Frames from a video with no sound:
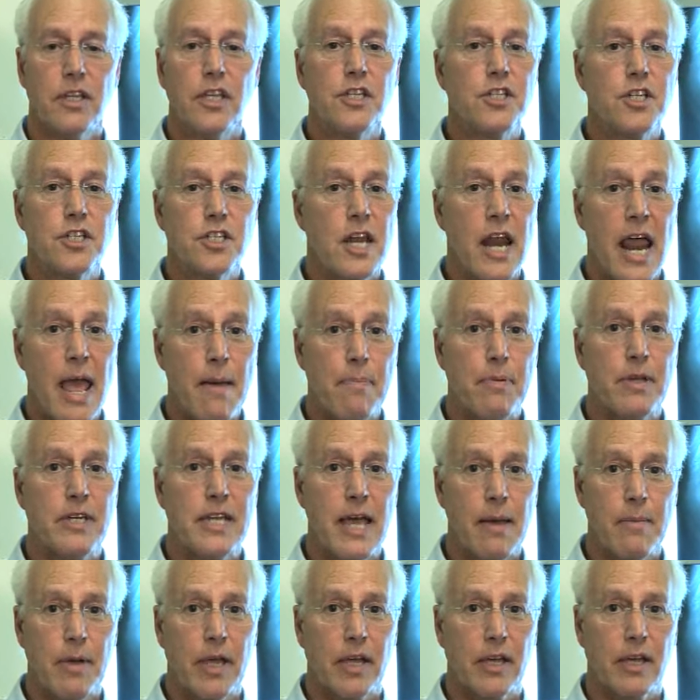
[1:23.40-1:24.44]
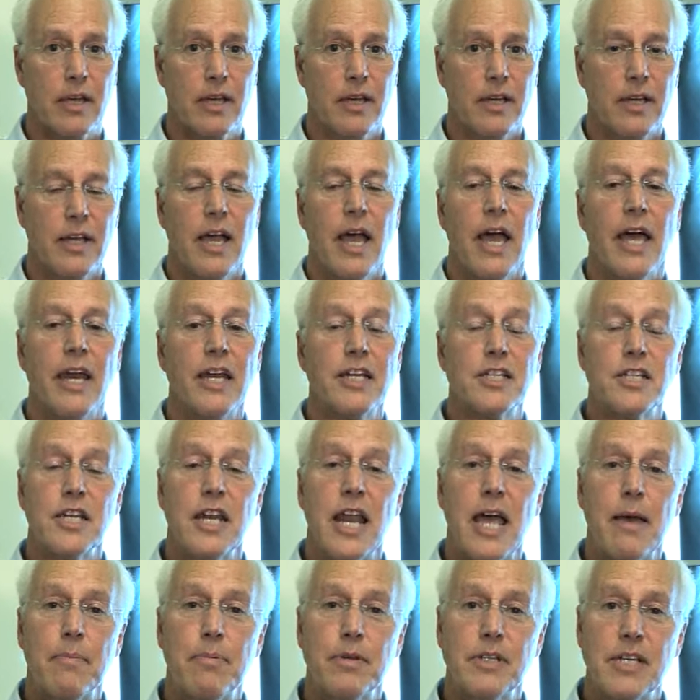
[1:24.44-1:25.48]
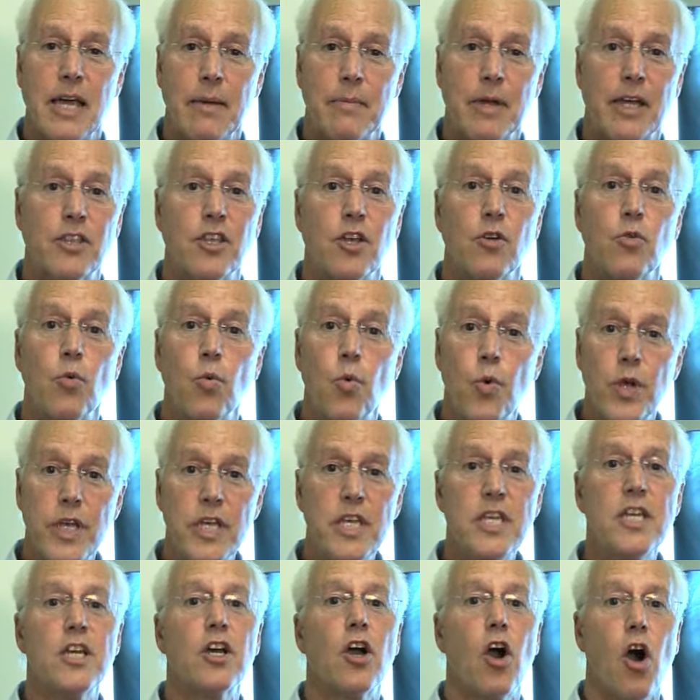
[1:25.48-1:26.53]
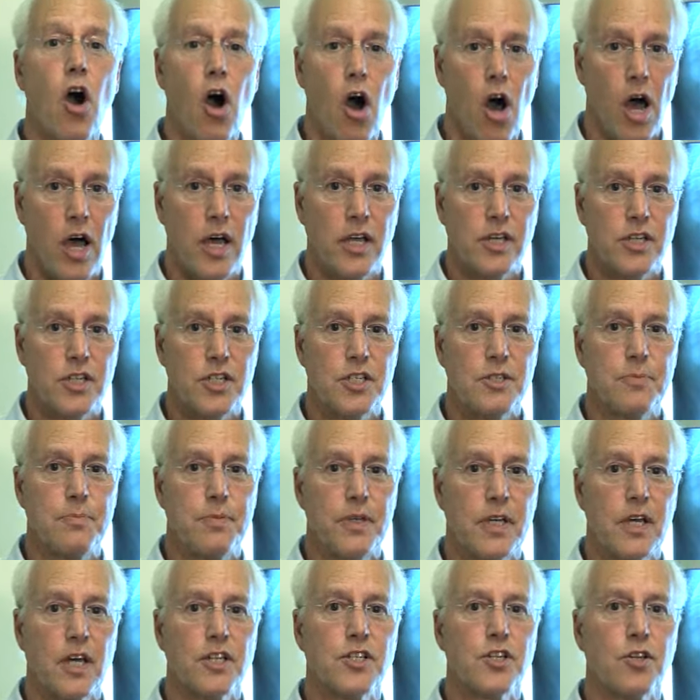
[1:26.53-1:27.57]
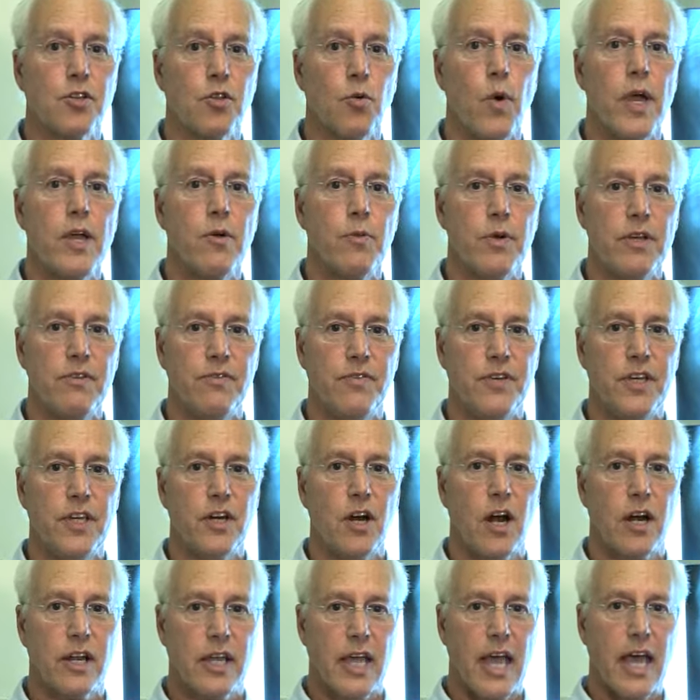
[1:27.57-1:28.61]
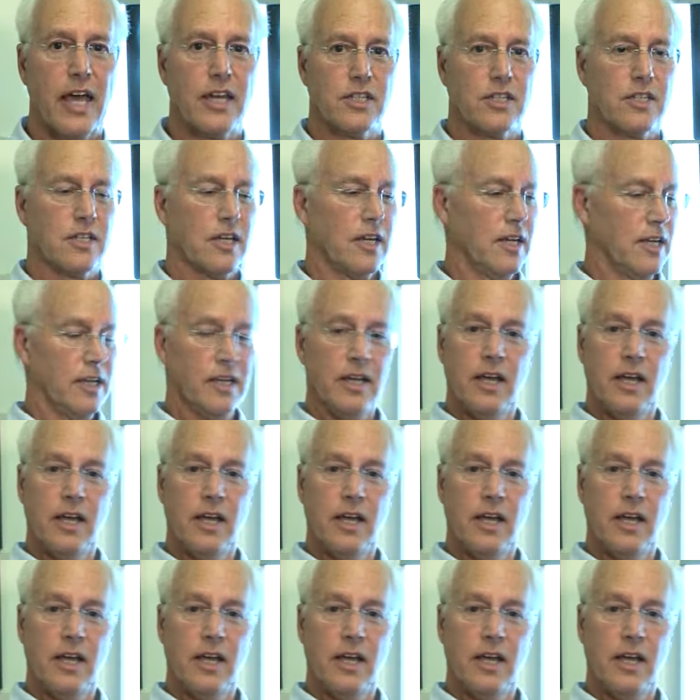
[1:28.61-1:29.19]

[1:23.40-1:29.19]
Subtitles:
This is an epidemic. And it's an epidemic that we cause because of the way we feed our cats.